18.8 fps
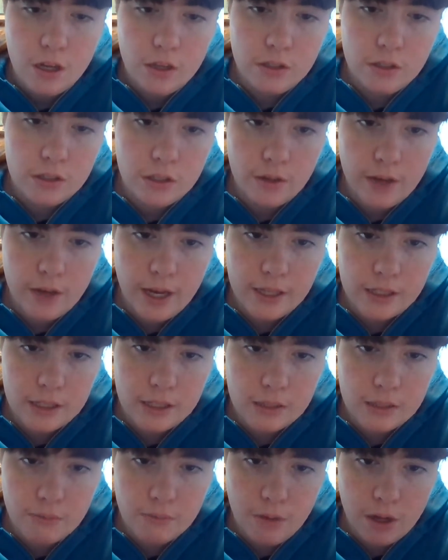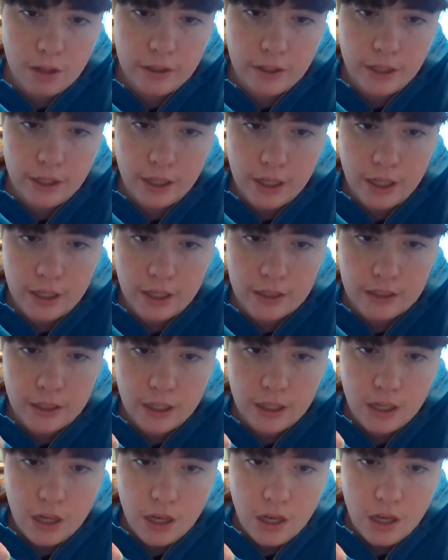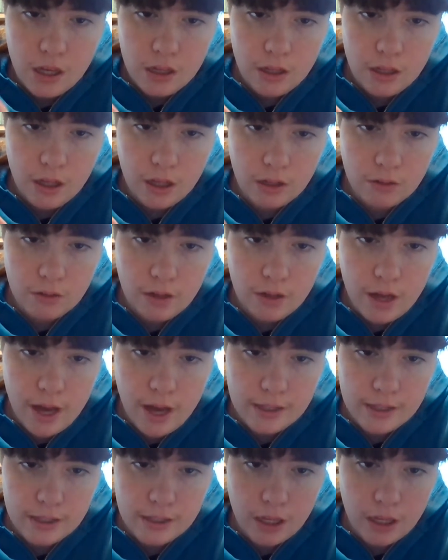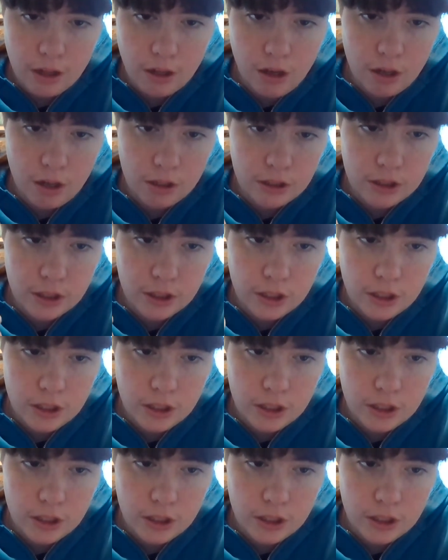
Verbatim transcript: So it has a smaller encasing. The other one has a longer